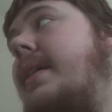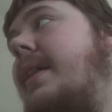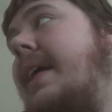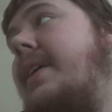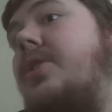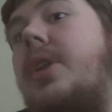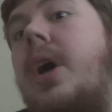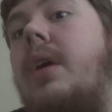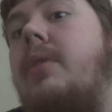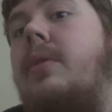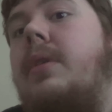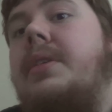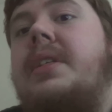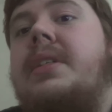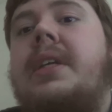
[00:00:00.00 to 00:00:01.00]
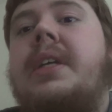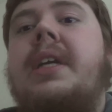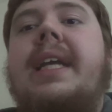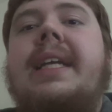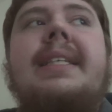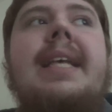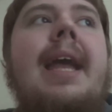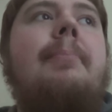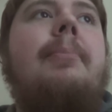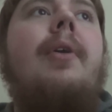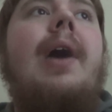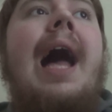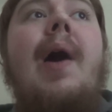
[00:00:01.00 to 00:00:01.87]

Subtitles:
Like Star Wars is a good example,